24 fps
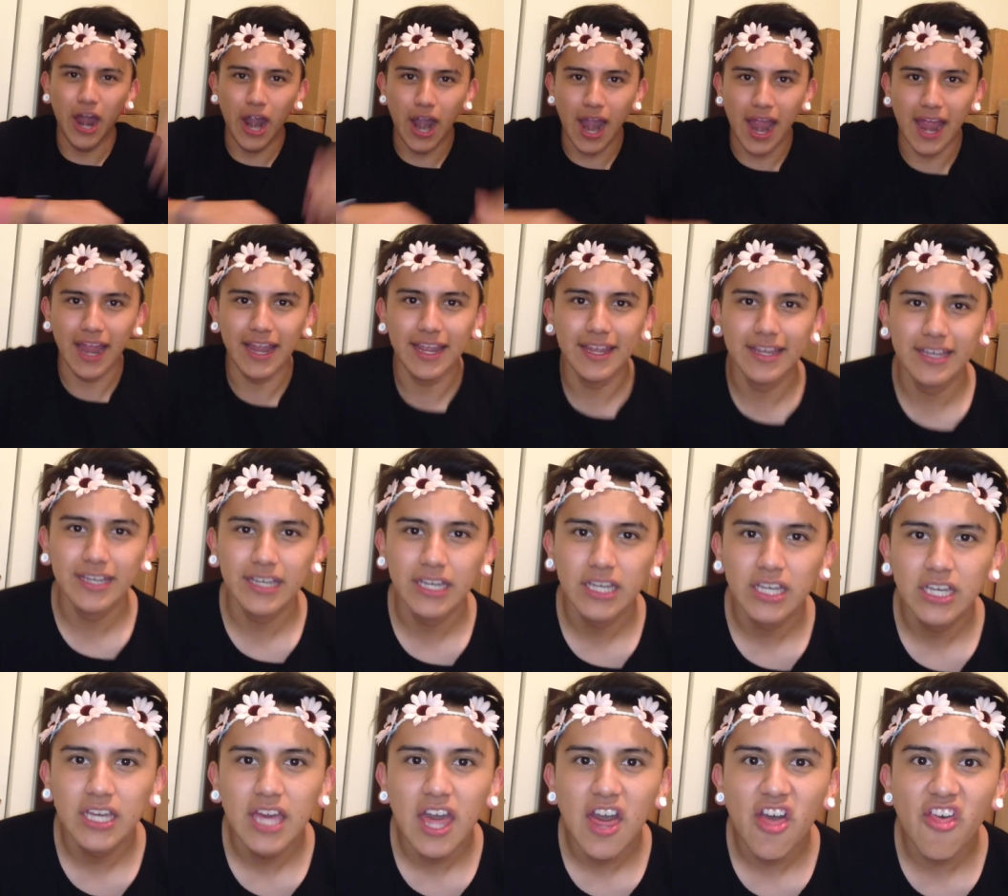right.
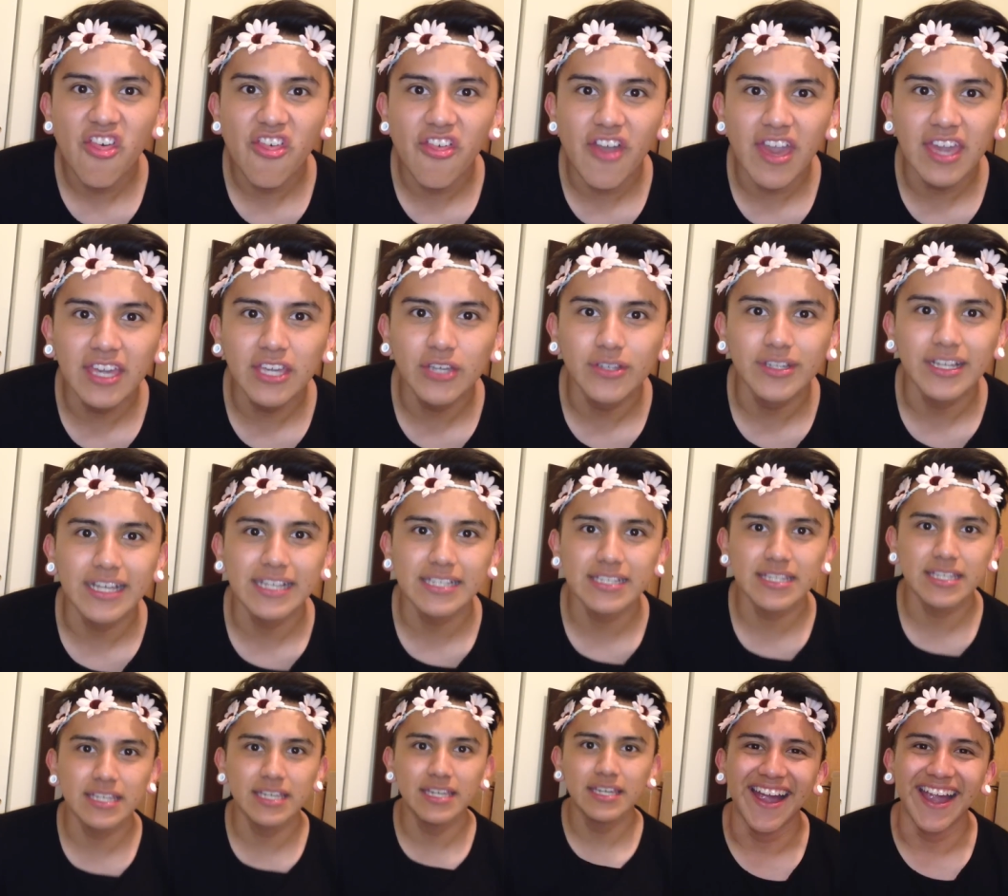Thank you,
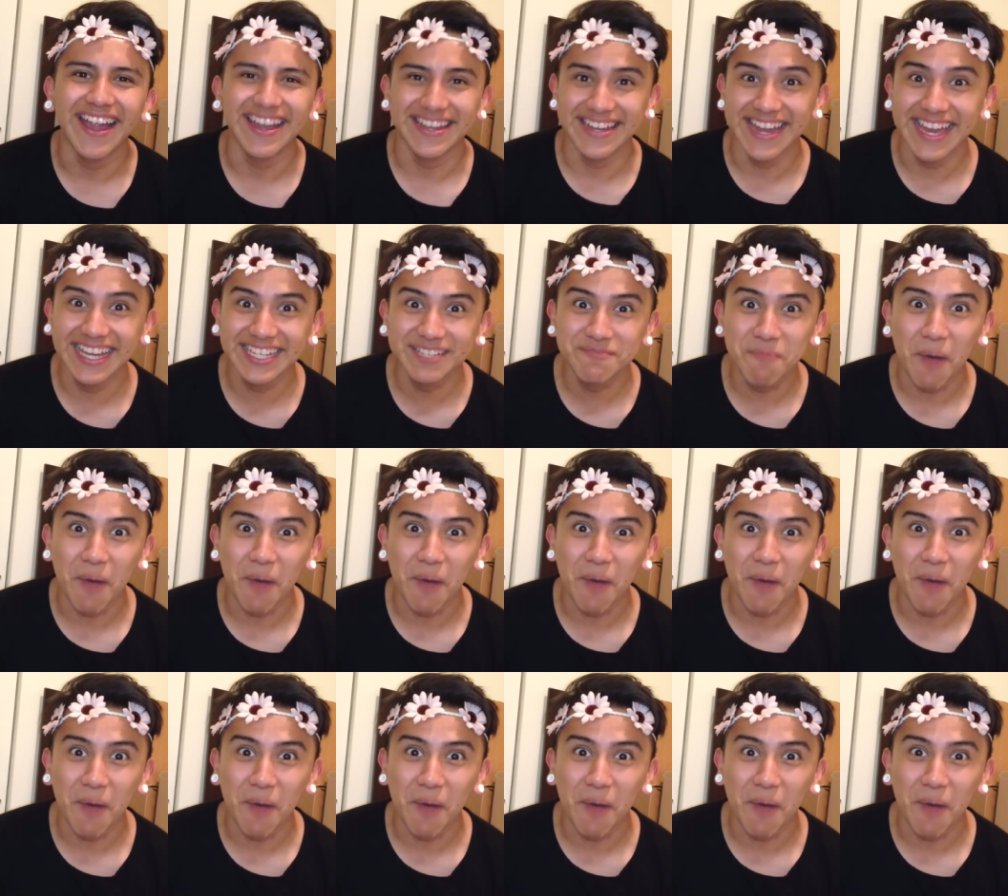Leslie. All right, next